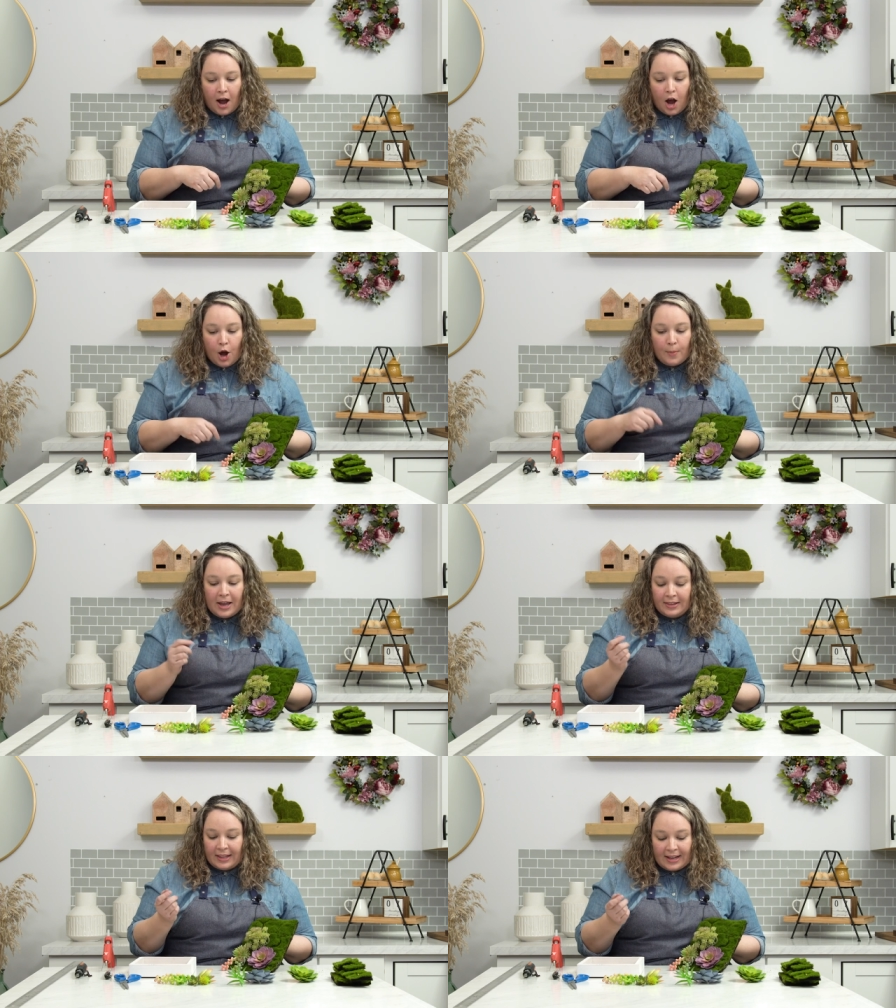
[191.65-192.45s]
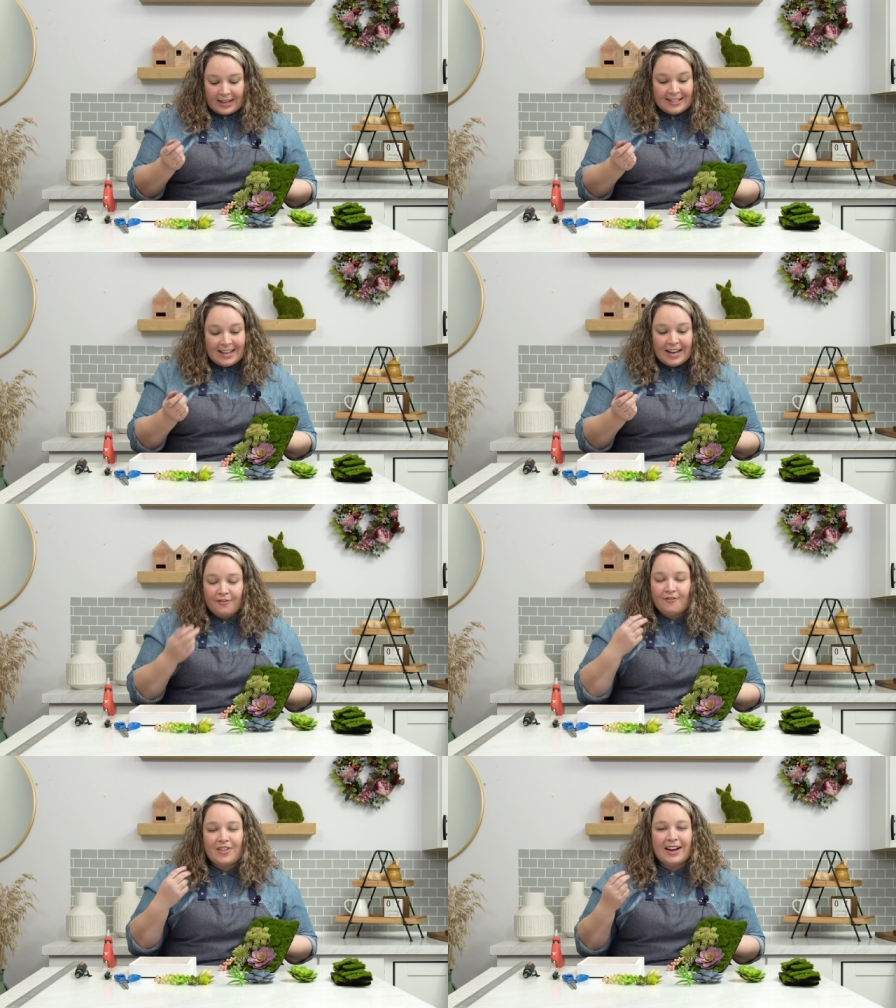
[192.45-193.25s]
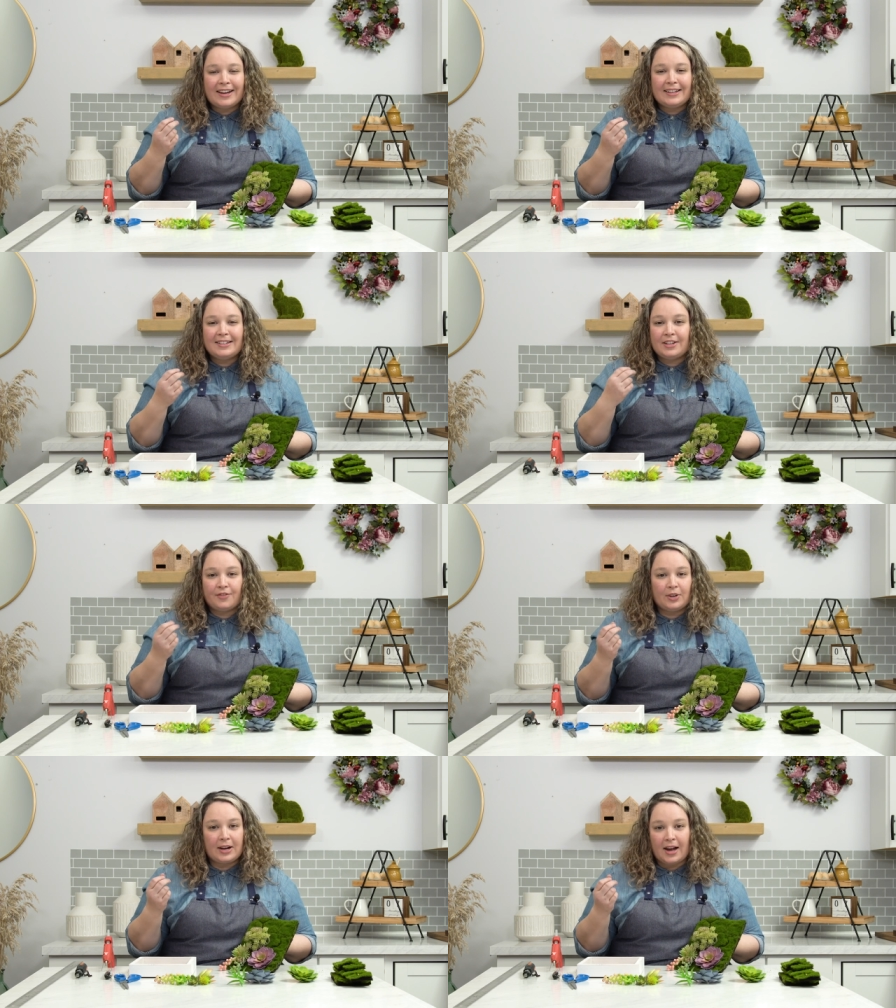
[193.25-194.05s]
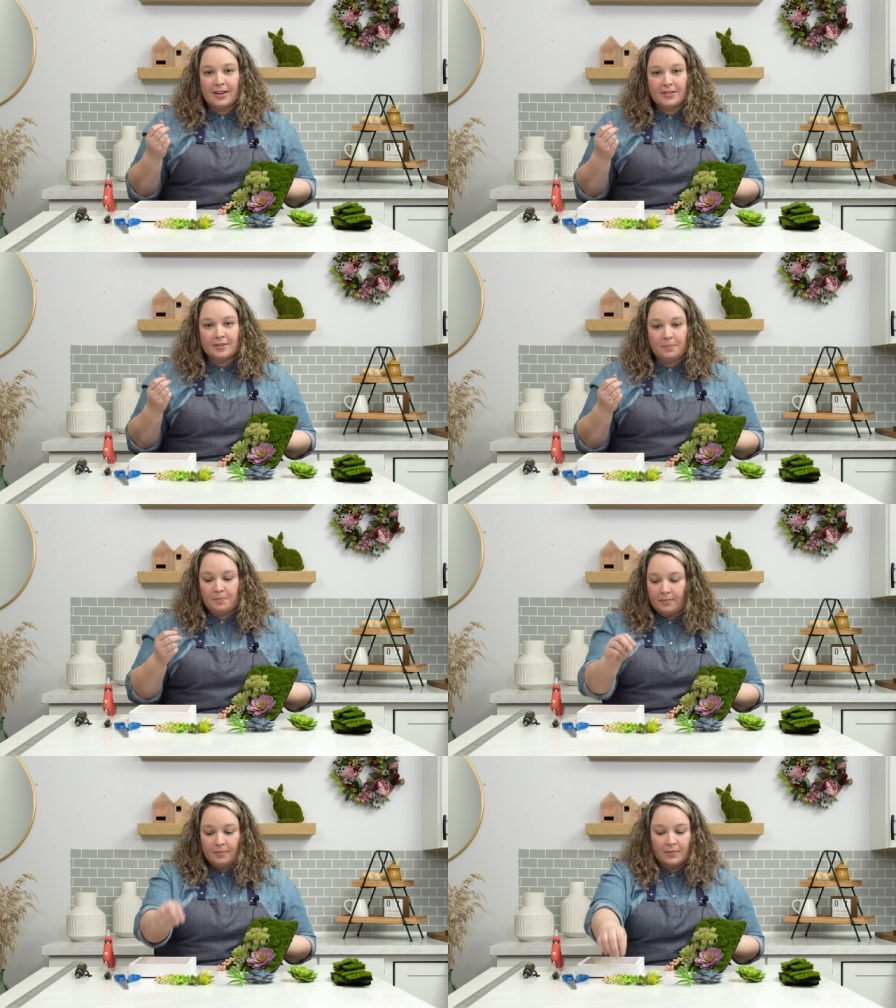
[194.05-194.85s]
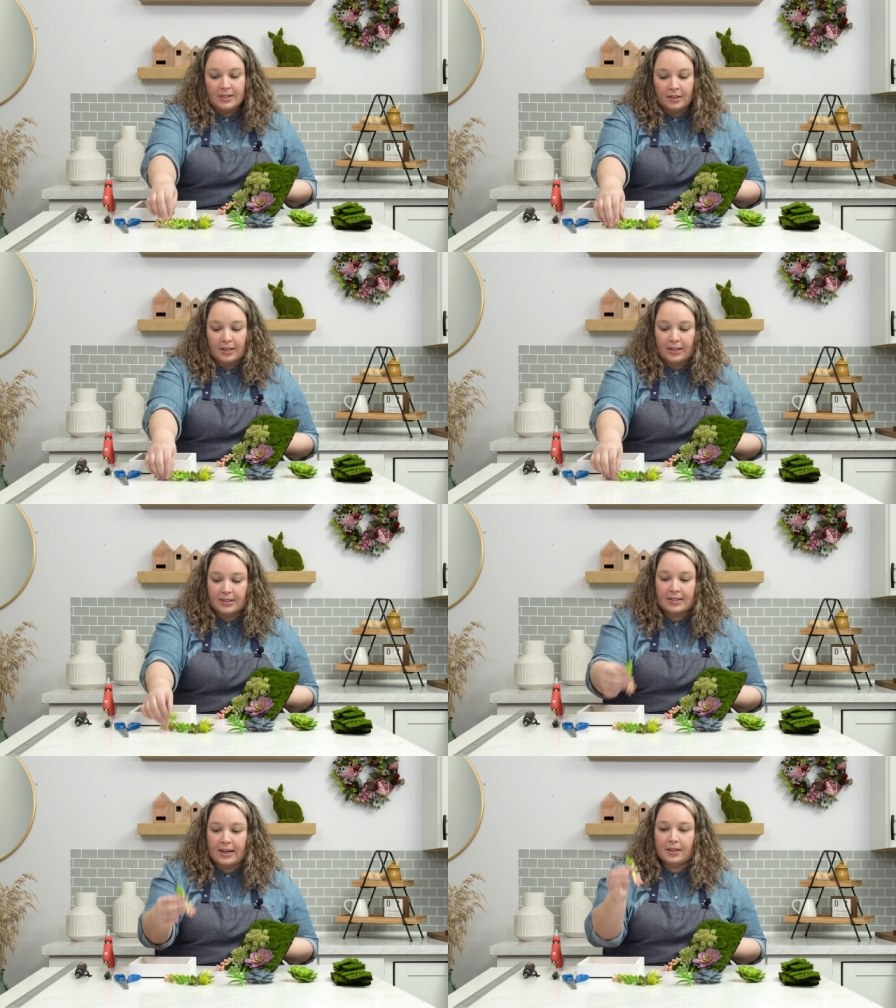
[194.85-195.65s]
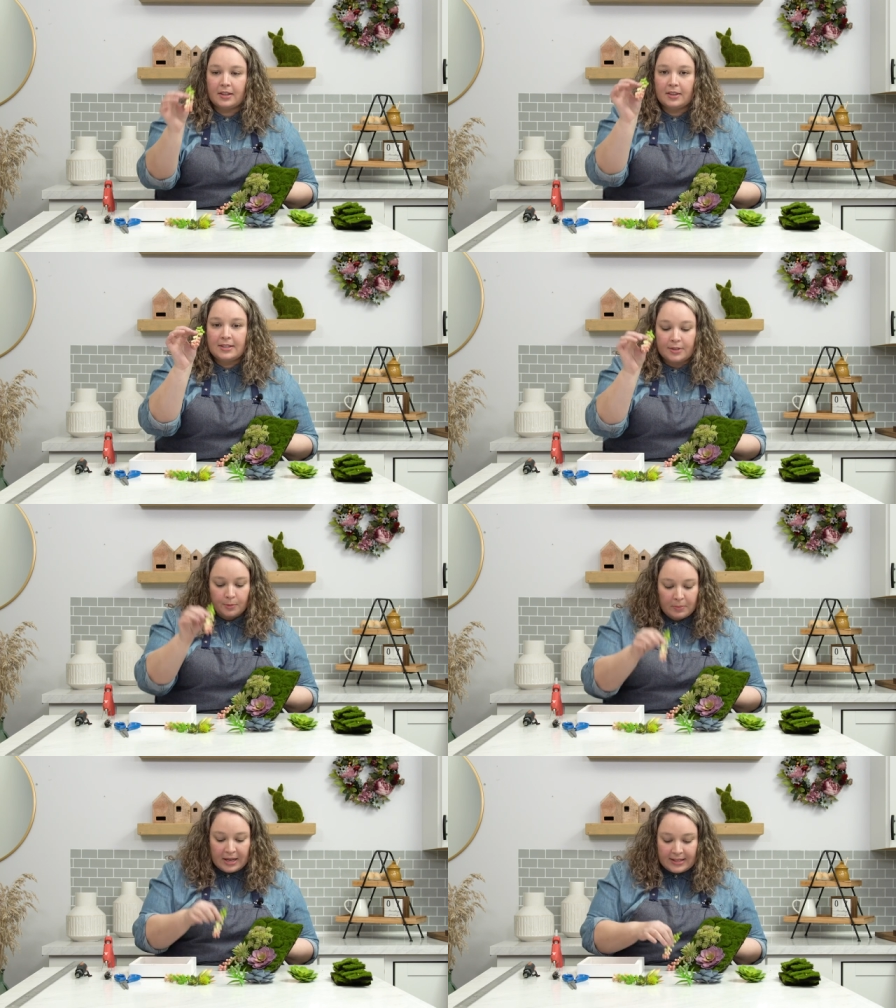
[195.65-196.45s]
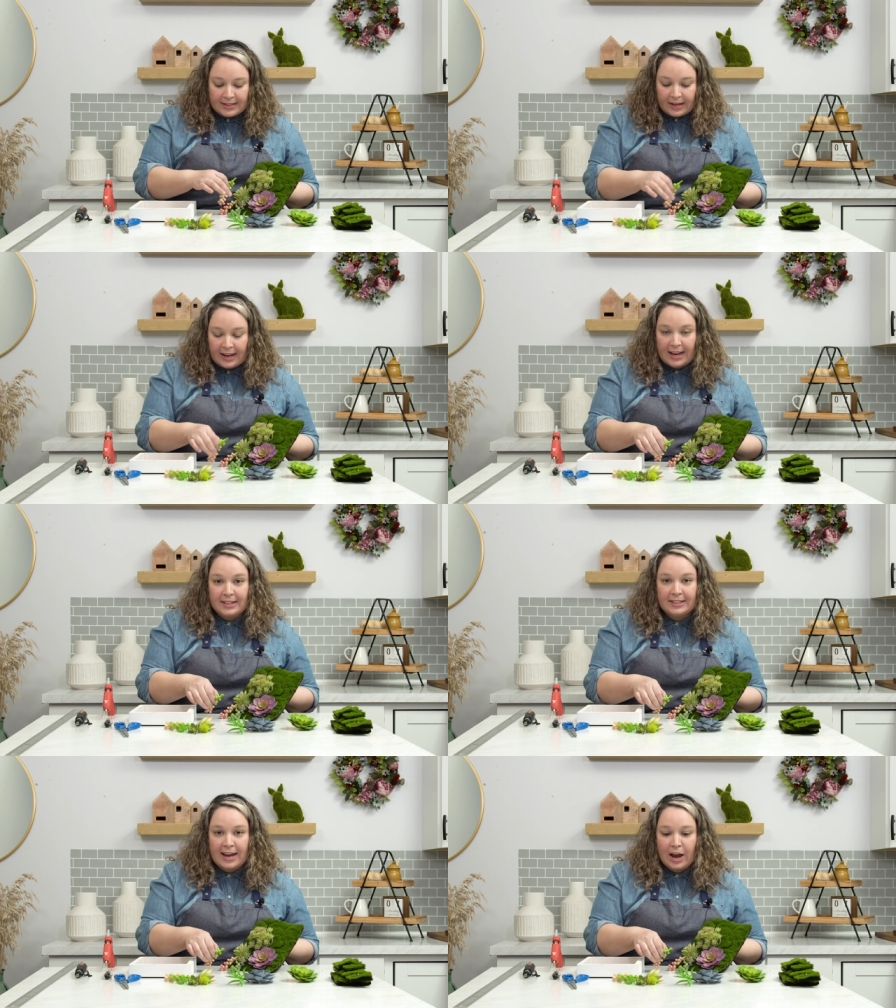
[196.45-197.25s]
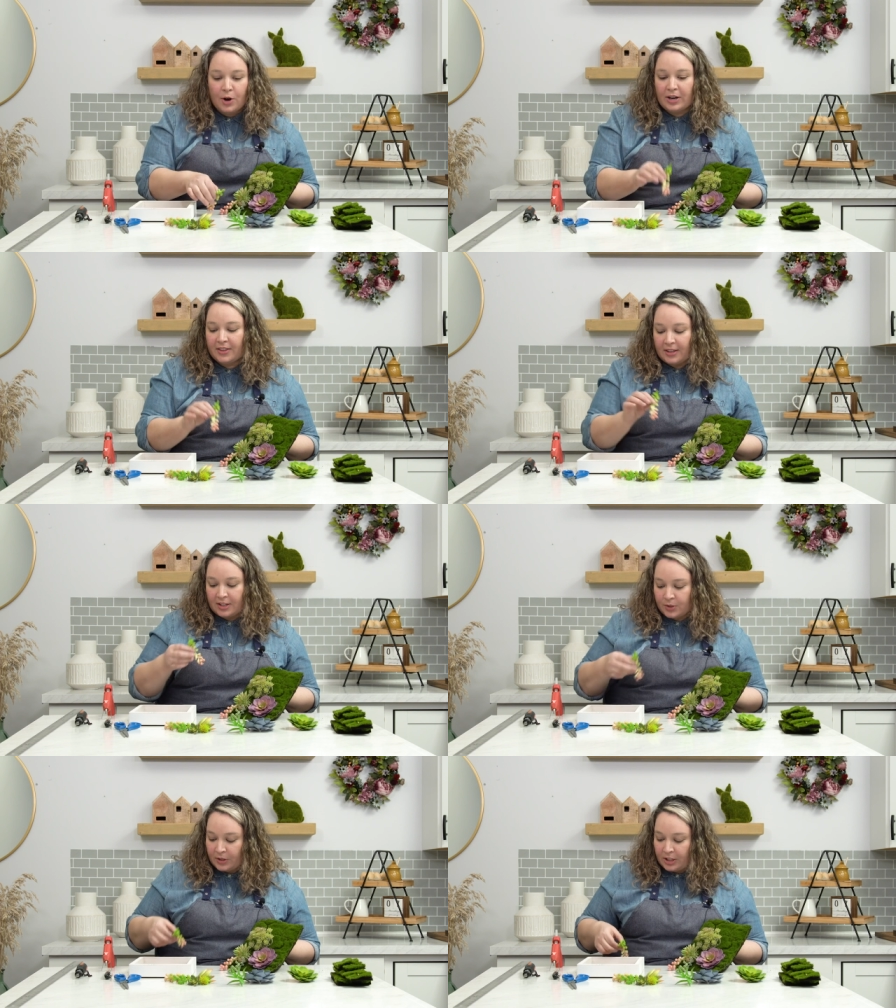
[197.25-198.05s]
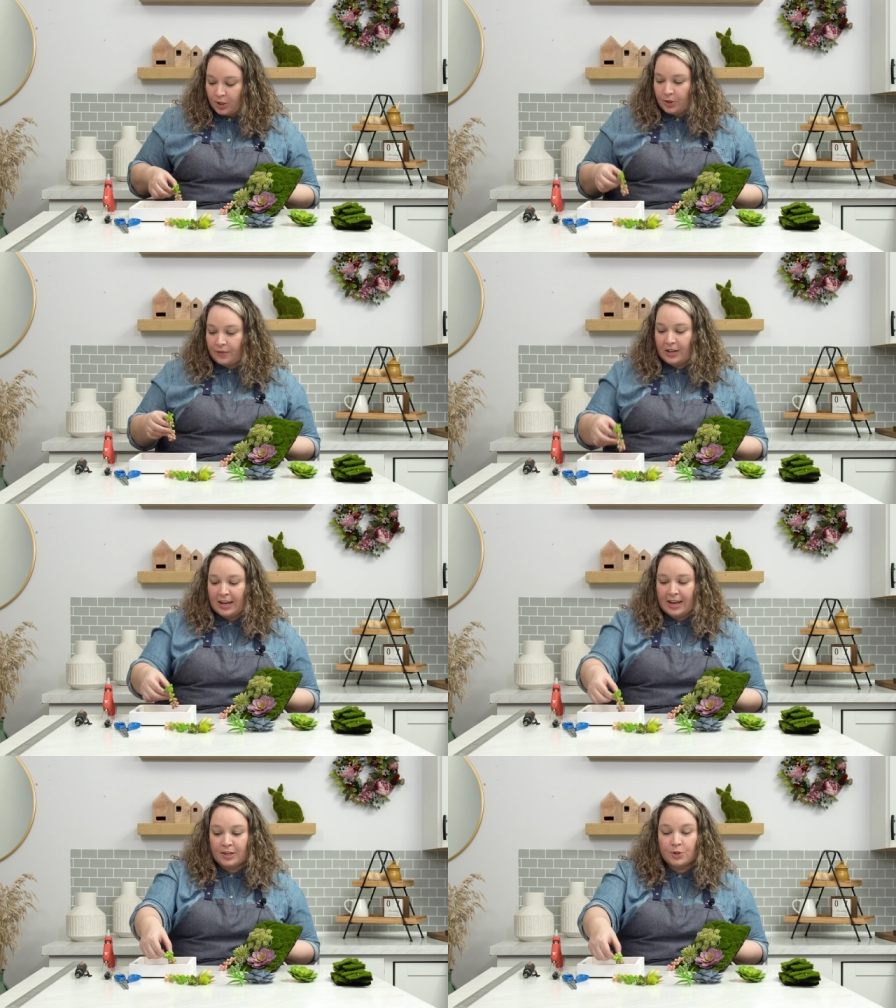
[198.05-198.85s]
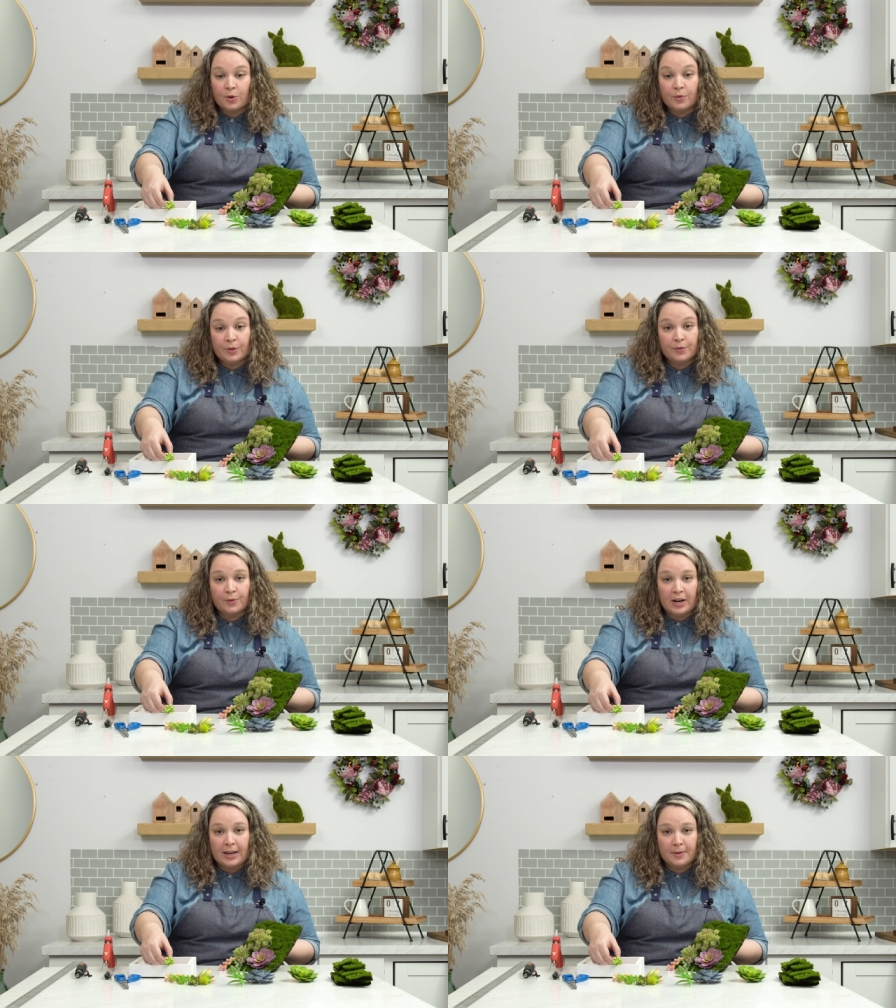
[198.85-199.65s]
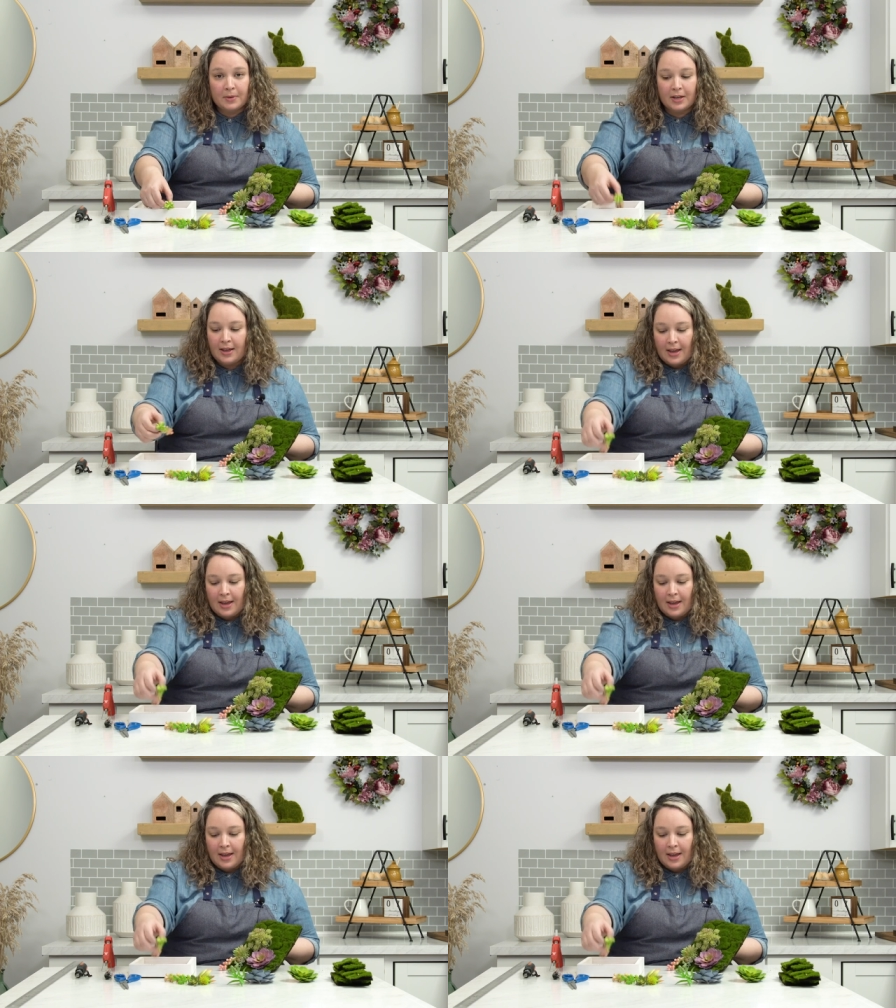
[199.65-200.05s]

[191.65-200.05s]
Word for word: Um, and like I said, find different kinds of succulents, like these little beads that hang down. I think it's really cute if it hangs over the frame.